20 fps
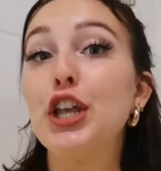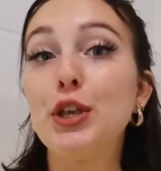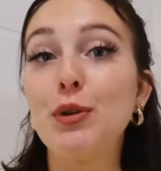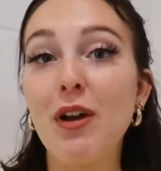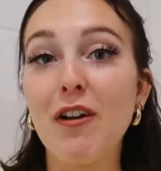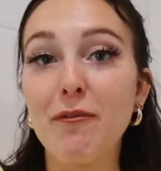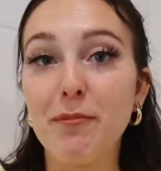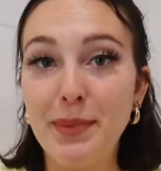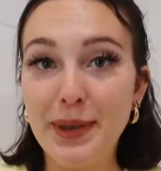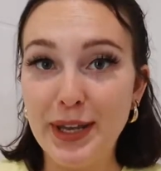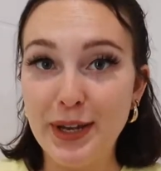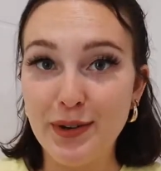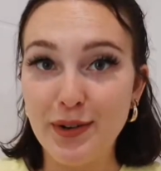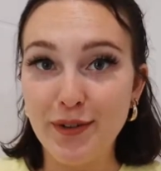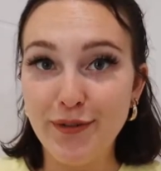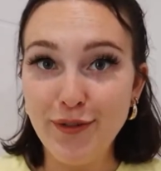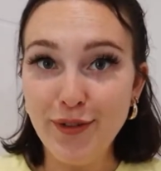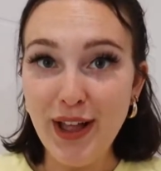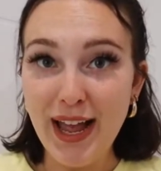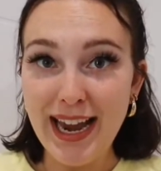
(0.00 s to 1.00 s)
You have
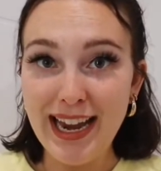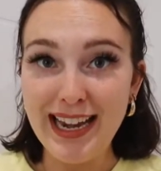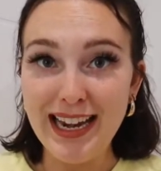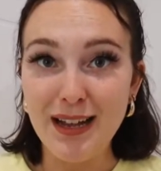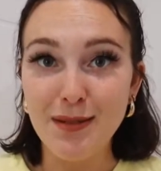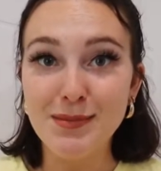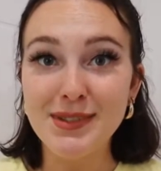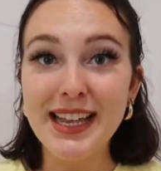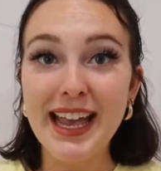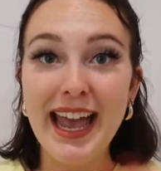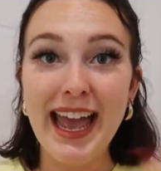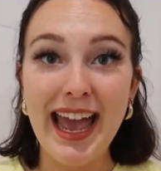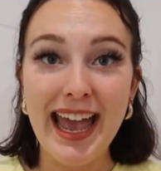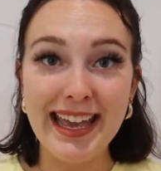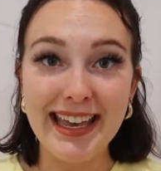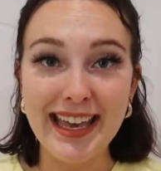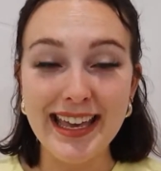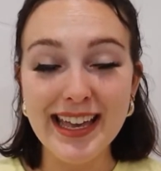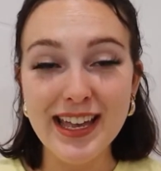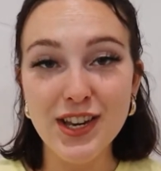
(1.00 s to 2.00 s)
beautiful items
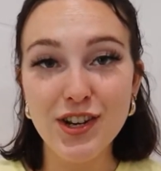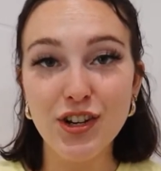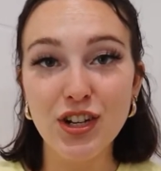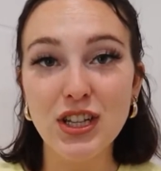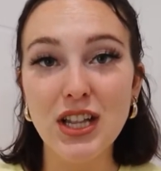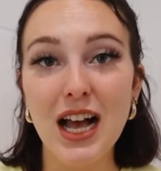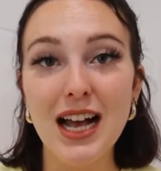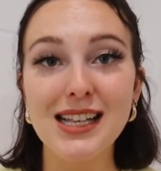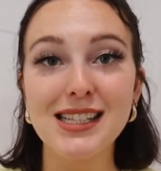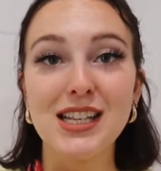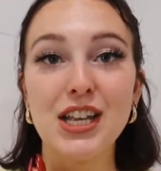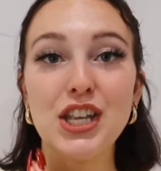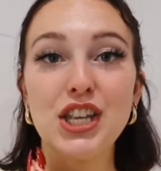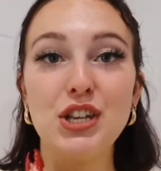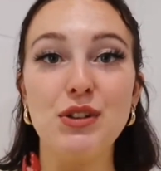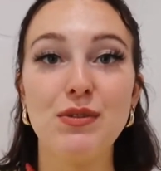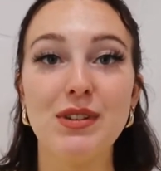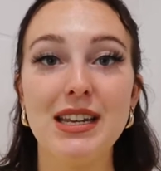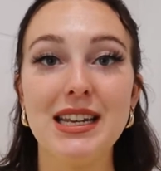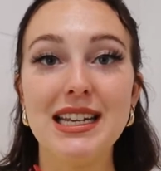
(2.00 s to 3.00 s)
hanging in your closet.
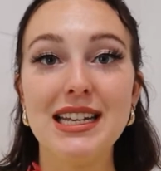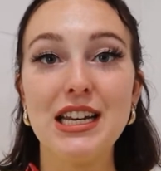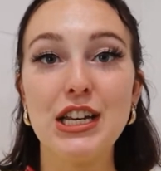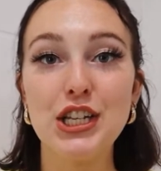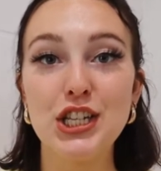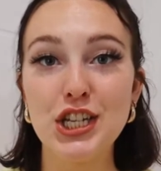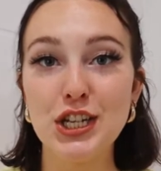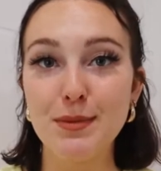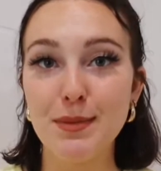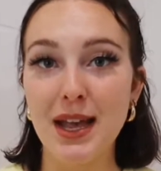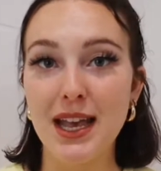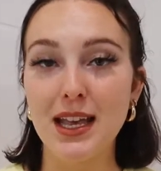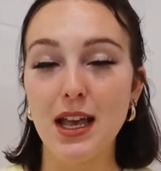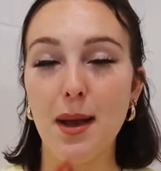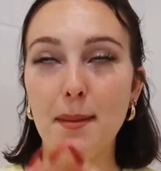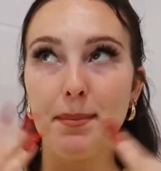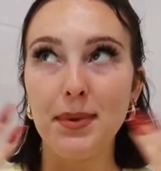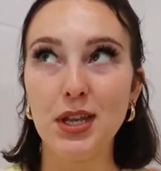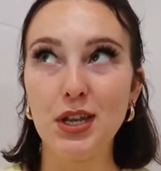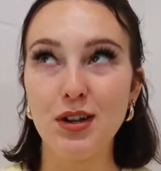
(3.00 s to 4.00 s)
You need to make
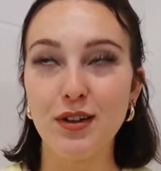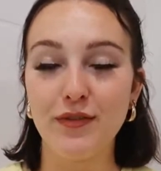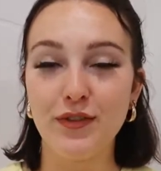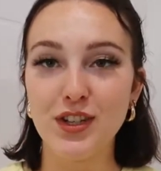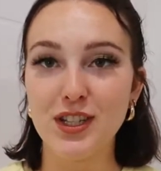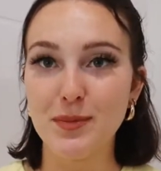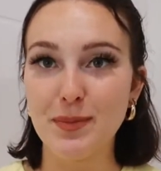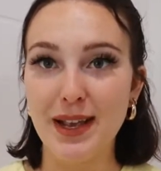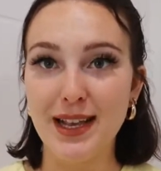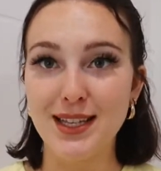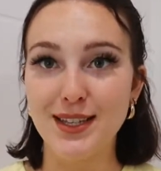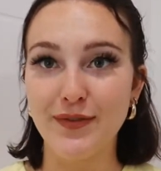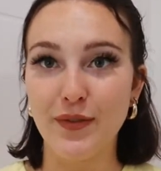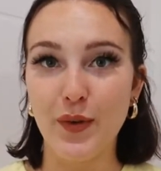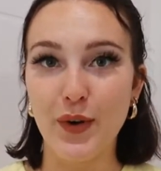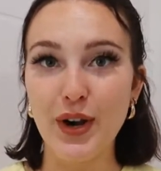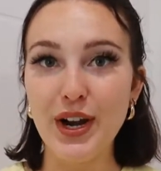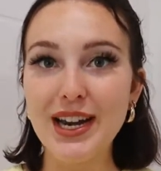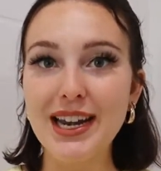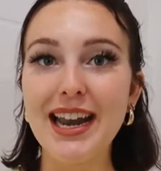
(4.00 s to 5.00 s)
a beautiful space
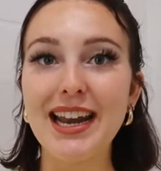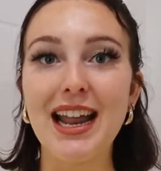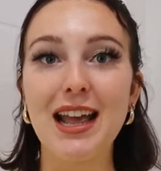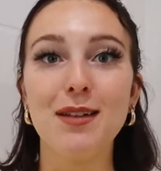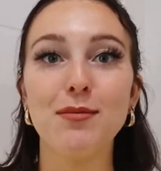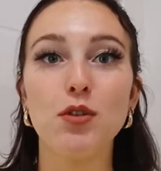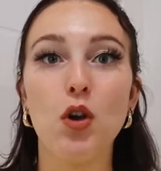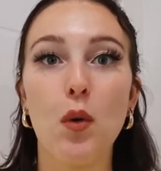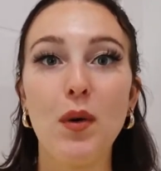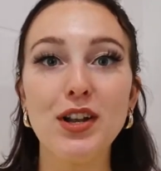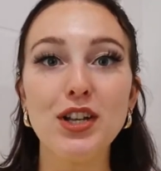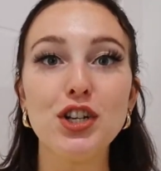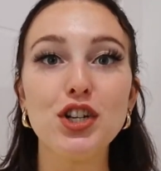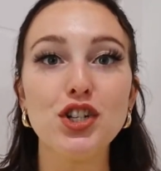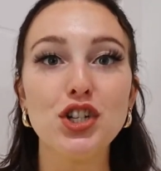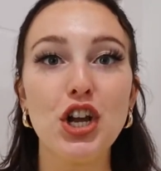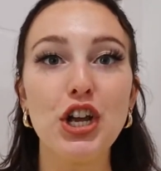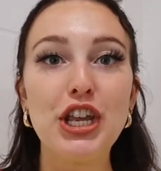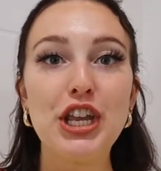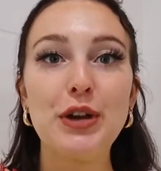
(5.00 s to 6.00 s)
for it, and I am going to
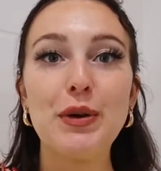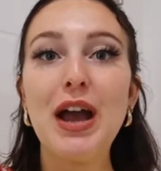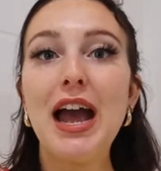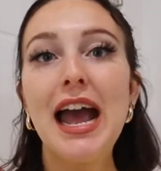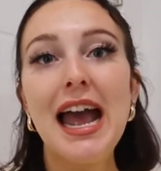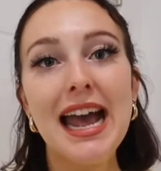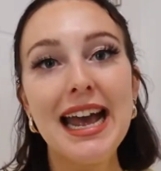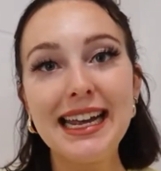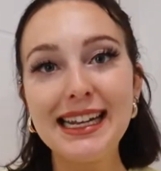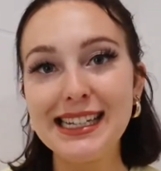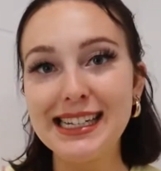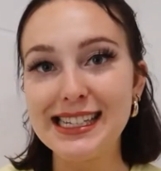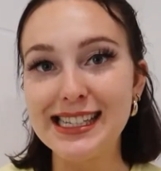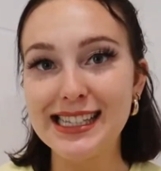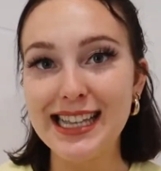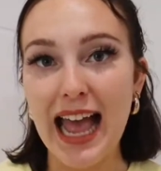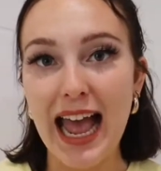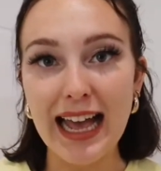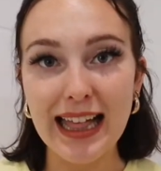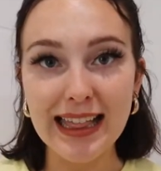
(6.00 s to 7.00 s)
show you
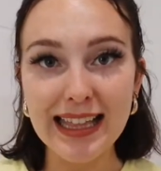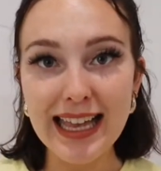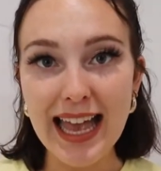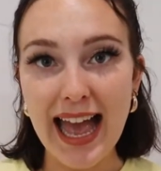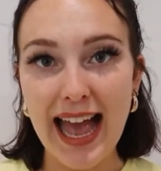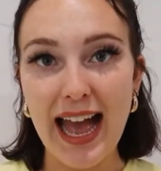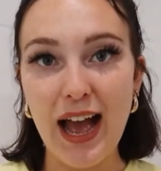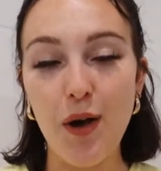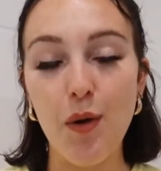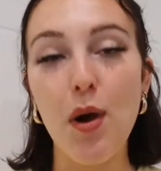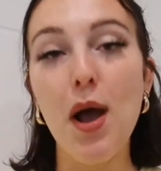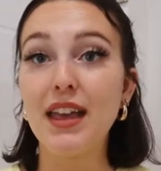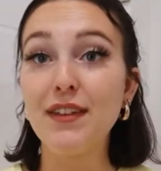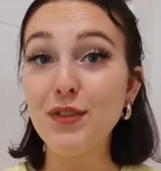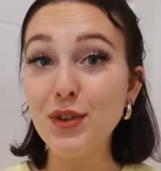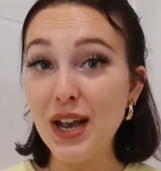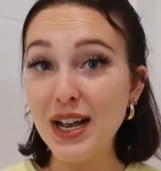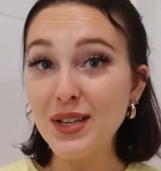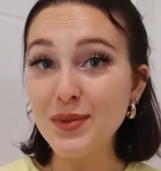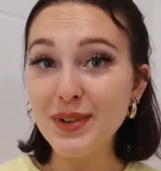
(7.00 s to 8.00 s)
exactly how.
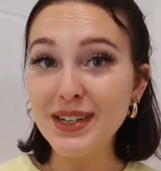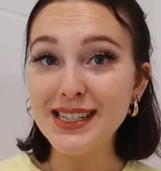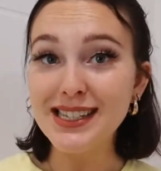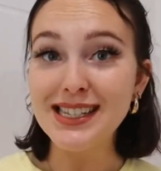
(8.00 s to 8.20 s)
If you guys want